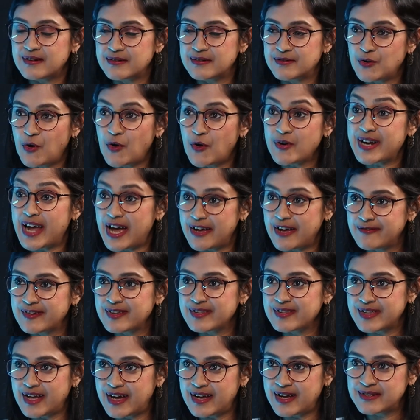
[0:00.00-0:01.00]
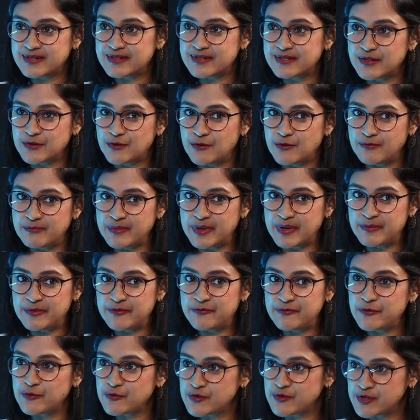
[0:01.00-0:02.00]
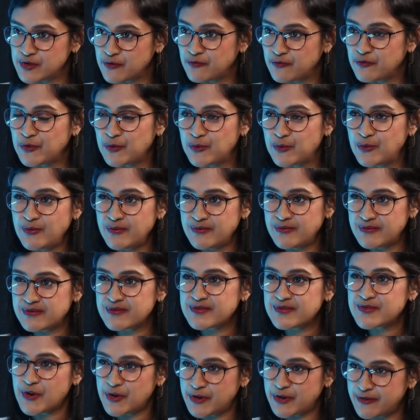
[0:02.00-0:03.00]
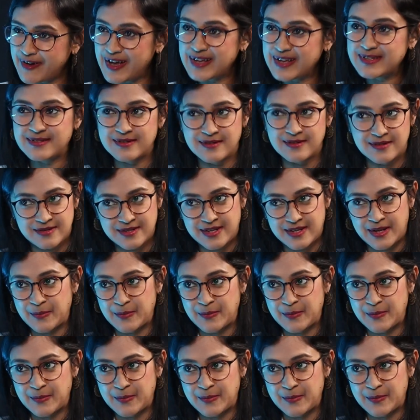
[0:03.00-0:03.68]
not having that, you know, maybe future view sort of has hurt